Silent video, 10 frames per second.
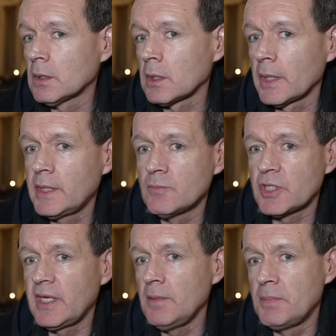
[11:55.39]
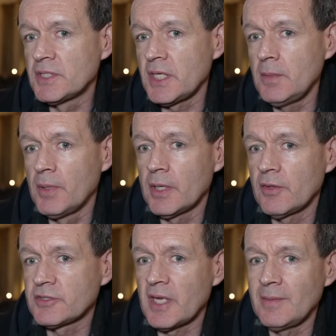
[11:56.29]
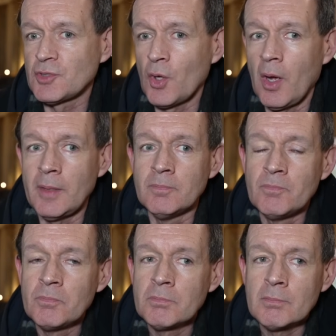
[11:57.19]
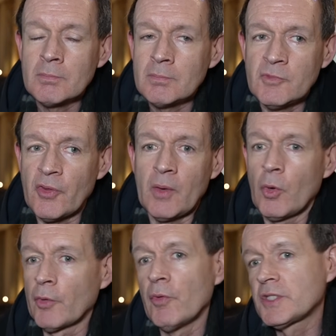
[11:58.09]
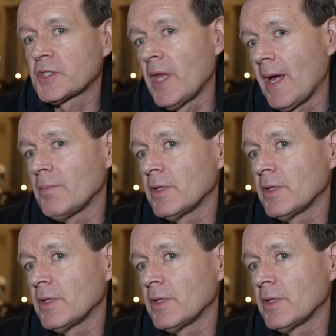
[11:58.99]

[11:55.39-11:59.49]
I'd like him to keep busy, but at the same time, do they want to risk that?